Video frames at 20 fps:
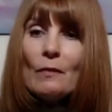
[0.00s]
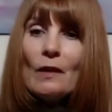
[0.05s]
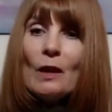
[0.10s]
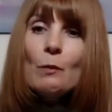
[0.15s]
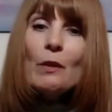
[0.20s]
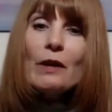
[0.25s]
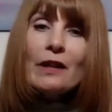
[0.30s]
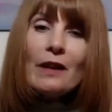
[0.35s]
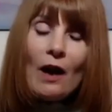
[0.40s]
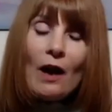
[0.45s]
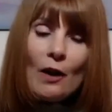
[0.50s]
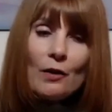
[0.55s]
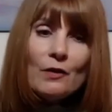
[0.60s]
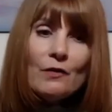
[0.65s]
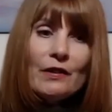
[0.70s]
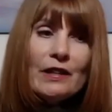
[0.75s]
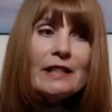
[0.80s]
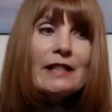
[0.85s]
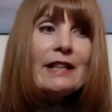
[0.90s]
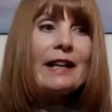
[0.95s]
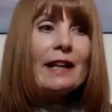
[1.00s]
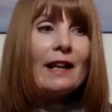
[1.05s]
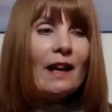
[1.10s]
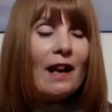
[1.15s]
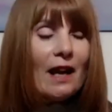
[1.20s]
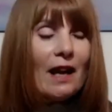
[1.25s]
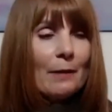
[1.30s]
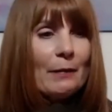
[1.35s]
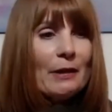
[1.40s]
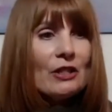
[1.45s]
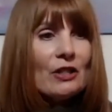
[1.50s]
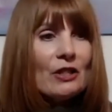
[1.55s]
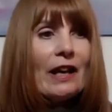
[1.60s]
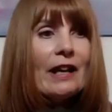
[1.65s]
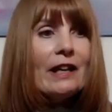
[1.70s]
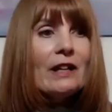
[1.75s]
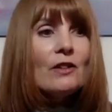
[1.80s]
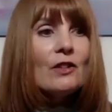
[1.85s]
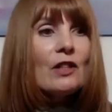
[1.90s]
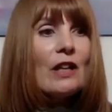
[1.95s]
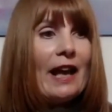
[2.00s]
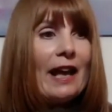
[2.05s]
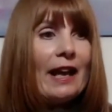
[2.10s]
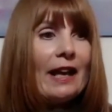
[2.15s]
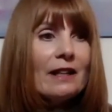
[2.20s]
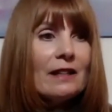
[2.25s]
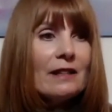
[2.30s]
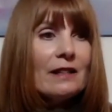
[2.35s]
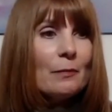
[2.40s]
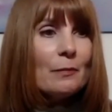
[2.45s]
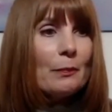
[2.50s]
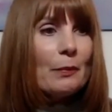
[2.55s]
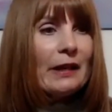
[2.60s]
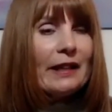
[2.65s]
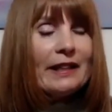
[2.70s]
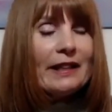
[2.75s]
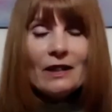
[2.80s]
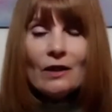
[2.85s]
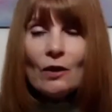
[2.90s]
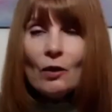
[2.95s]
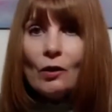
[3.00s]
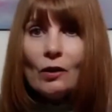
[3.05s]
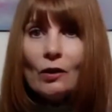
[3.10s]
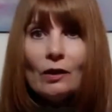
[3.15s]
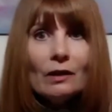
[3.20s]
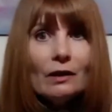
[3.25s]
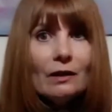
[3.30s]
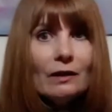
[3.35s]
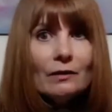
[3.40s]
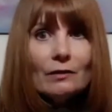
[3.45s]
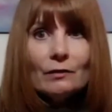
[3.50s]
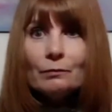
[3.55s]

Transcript: with COVID and climate change and political